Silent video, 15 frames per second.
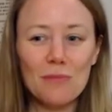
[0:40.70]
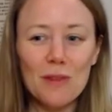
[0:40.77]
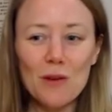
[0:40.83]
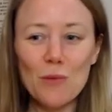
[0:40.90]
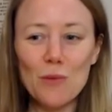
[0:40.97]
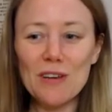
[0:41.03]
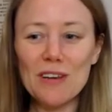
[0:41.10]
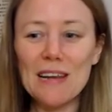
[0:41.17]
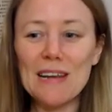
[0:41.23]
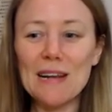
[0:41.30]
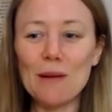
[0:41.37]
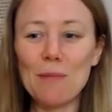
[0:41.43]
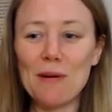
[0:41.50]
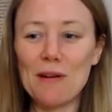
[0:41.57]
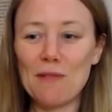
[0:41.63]
We did a little
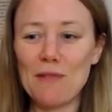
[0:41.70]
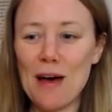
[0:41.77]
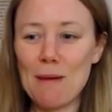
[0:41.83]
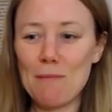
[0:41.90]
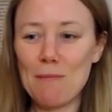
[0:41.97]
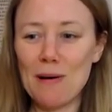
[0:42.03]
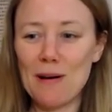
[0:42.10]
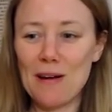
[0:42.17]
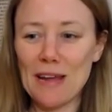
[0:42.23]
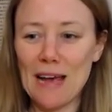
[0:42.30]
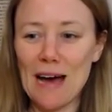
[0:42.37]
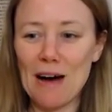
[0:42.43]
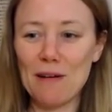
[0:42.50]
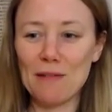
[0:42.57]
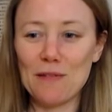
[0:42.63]
bit of that burning
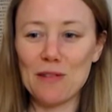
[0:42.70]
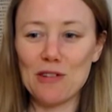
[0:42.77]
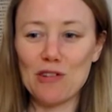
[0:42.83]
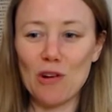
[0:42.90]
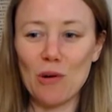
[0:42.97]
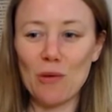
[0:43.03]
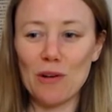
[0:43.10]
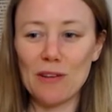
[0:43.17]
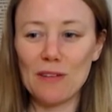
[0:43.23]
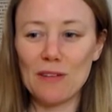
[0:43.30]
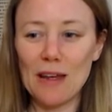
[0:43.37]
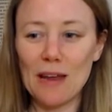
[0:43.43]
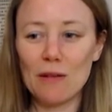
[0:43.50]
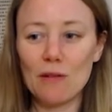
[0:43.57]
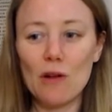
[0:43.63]
out of the shoulders
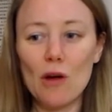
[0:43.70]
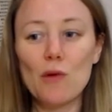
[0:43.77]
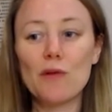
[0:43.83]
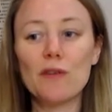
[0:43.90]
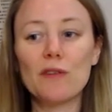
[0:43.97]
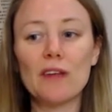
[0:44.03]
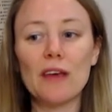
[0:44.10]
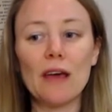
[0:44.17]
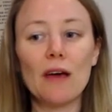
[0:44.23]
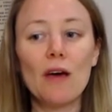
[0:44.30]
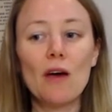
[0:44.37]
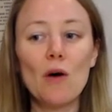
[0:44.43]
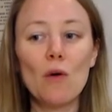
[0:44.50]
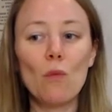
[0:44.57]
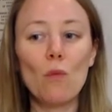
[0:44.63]
and noticing
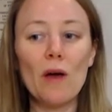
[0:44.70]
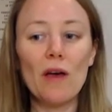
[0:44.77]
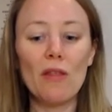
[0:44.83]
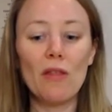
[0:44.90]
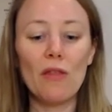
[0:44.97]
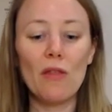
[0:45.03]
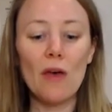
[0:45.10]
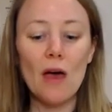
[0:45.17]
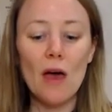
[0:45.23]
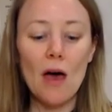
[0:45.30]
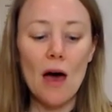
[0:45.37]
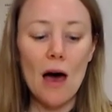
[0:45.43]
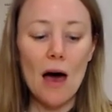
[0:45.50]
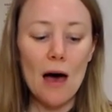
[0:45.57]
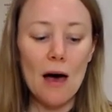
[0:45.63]
with
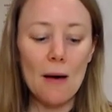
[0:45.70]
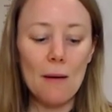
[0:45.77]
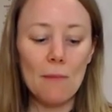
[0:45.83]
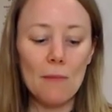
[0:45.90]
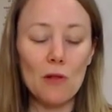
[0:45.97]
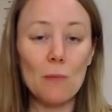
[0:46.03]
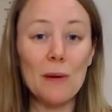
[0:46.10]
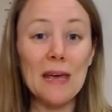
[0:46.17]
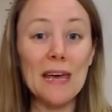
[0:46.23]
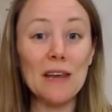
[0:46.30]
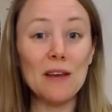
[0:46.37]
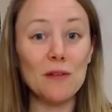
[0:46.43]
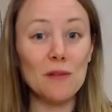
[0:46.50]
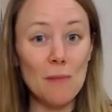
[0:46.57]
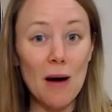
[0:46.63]
the
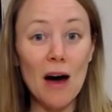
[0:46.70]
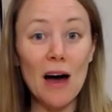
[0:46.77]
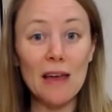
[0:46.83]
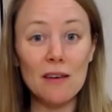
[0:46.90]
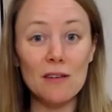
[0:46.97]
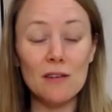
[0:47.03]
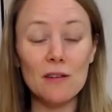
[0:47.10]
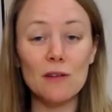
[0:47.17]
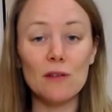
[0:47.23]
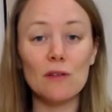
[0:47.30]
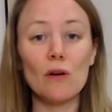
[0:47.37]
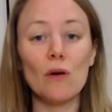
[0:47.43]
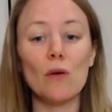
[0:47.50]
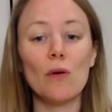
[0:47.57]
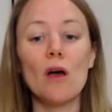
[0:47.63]
beginner's mind. So
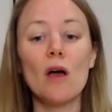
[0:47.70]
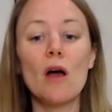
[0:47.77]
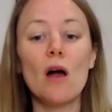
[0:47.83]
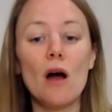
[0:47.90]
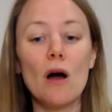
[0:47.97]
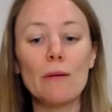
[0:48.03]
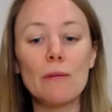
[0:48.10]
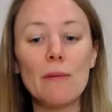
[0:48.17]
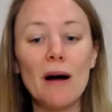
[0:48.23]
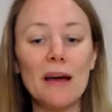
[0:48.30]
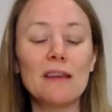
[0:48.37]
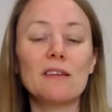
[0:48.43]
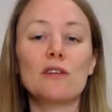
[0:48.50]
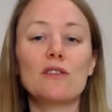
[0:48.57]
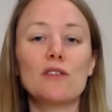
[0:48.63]
a
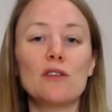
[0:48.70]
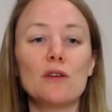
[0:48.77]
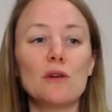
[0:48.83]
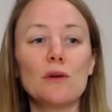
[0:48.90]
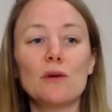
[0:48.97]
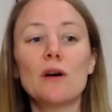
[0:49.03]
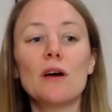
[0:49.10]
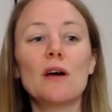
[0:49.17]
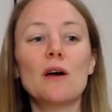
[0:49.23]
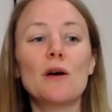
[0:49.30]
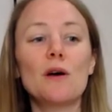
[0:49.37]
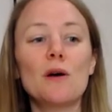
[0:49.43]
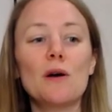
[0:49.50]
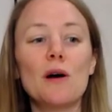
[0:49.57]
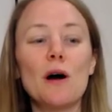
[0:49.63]
reminder to
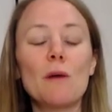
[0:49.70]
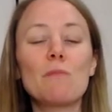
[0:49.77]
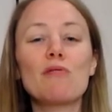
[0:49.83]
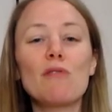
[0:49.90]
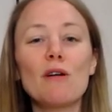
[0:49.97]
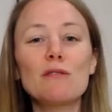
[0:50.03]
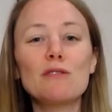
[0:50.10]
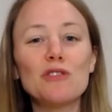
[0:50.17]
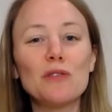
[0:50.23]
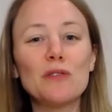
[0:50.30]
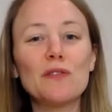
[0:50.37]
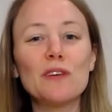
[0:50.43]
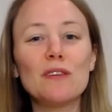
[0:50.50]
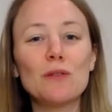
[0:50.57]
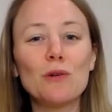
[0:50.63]
approach your
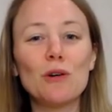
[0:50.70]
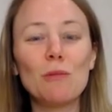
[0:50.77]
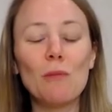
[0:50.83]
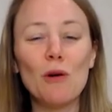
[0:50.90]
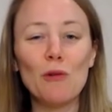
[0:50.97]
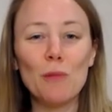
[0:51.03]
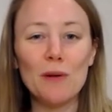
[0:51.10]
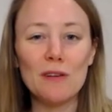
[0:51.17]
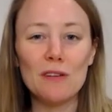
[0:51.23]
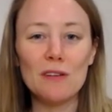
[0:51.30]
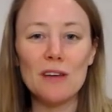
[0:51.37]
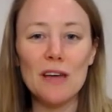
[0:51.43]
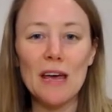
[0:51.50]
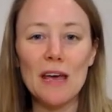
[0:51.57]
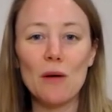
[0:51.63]
physical movement
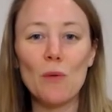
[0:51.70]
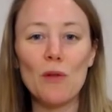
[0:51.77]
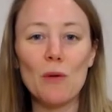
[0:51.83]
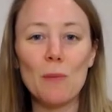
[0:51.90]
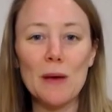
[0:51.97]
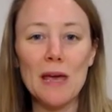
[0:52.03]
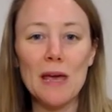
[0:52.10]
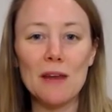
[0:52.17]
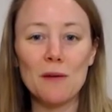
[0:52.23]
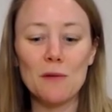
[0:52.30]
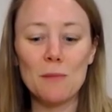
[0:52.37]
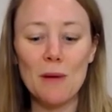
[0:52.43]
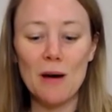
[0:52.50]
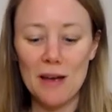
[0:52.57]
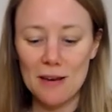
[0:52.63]
today with a beginner's
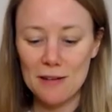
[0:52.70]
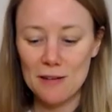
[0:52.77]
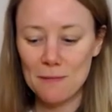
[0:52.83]
mind.